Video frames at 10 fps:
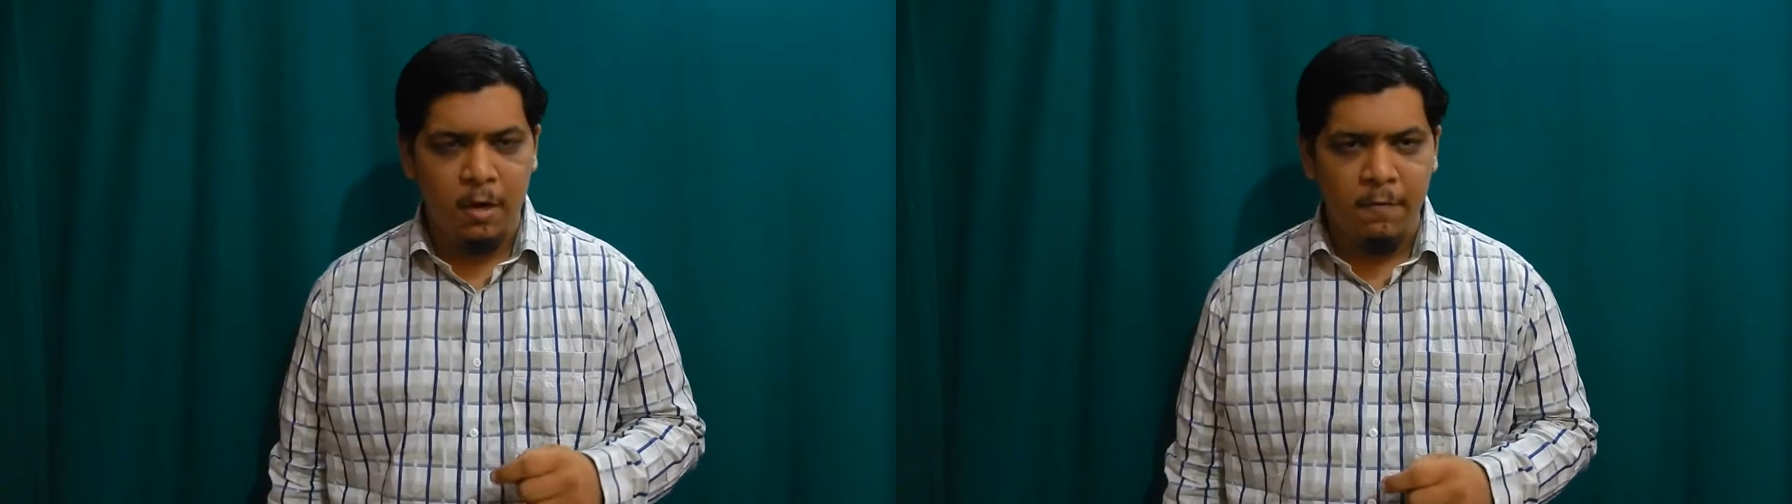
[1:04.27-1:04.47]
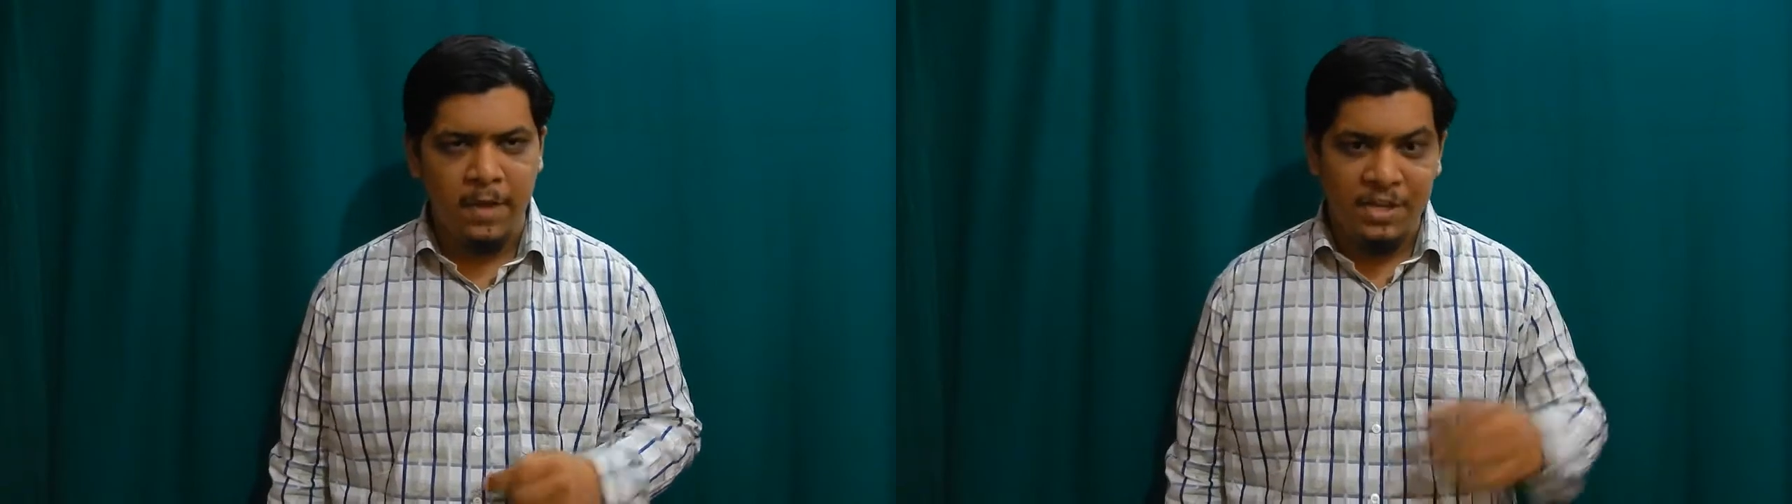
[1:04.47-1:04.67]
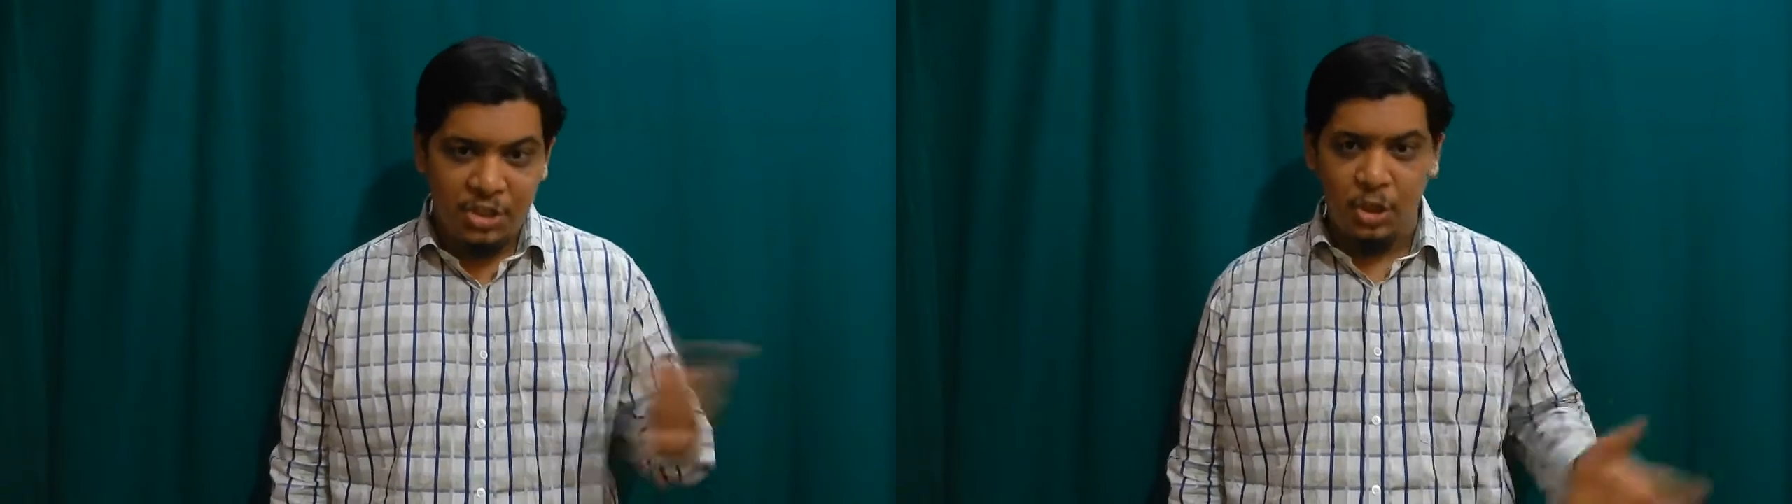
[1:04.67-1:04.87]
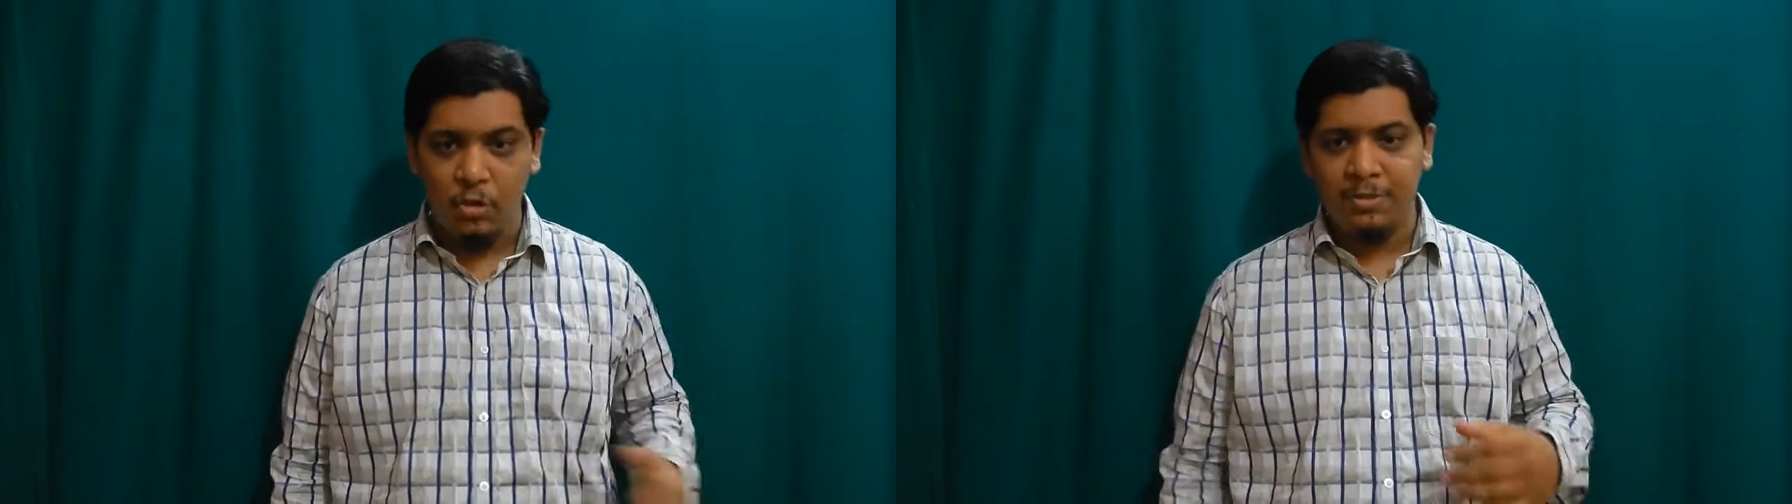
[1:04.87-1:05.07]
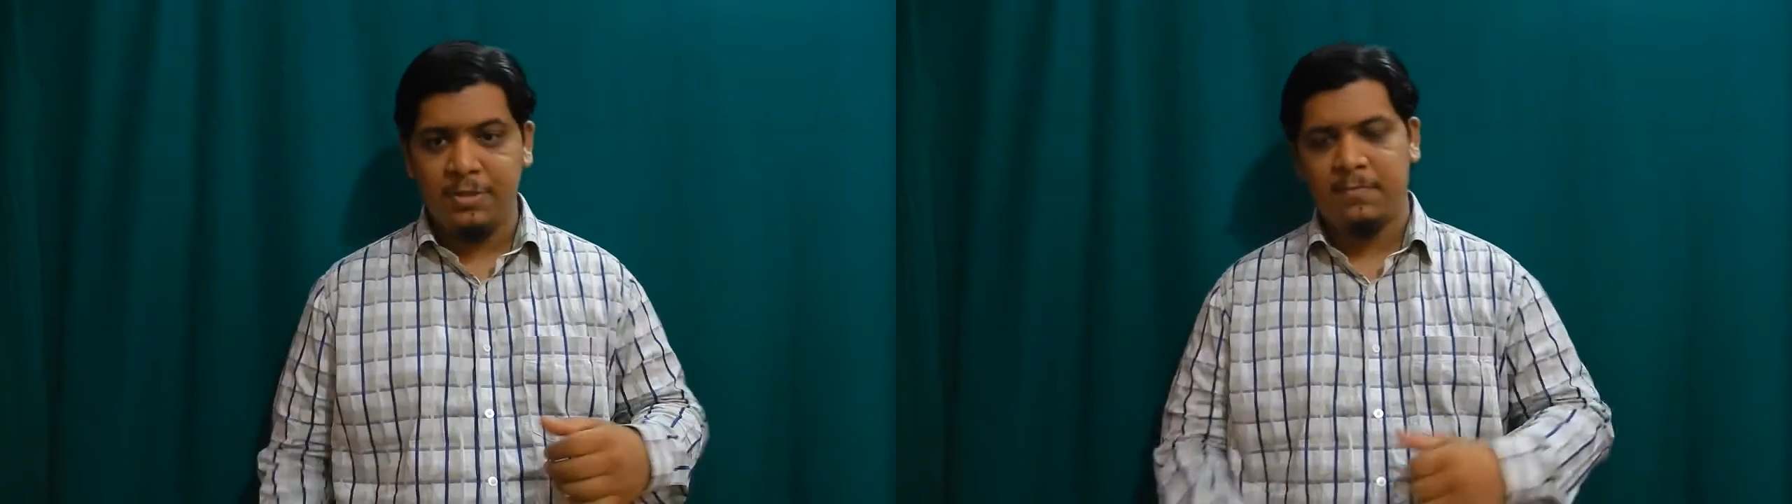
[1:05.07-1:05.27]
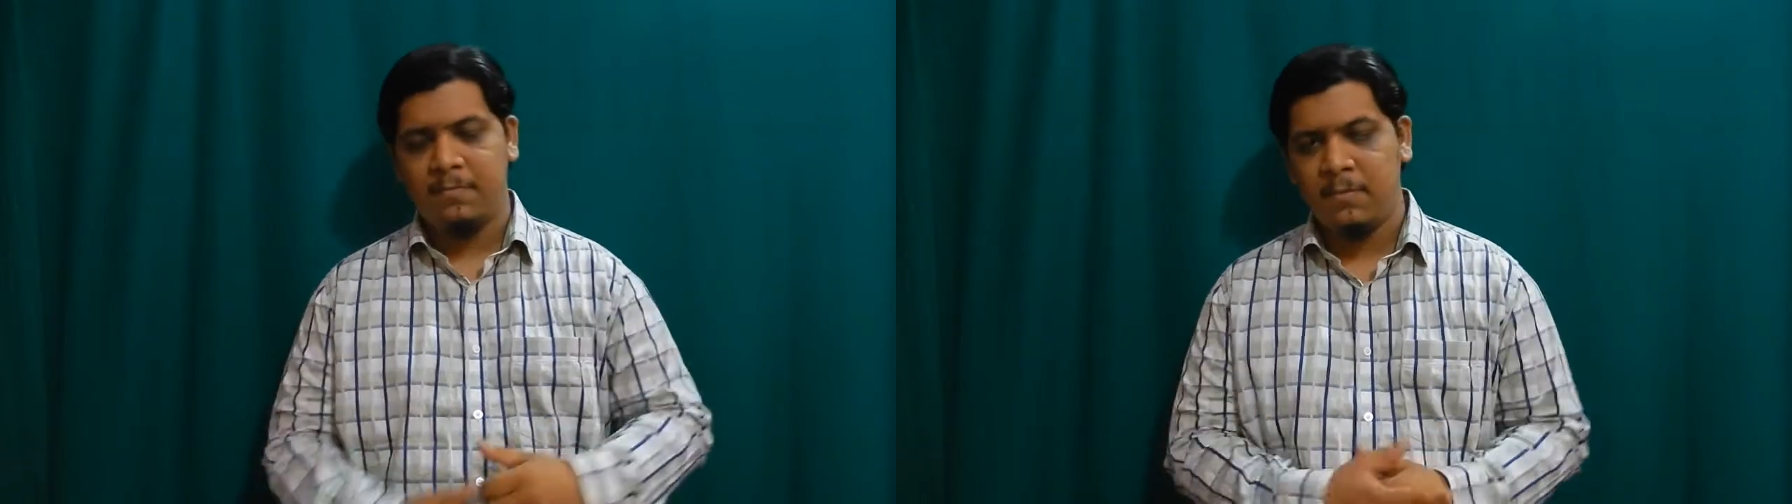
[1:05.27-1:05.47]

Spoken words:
of NGOs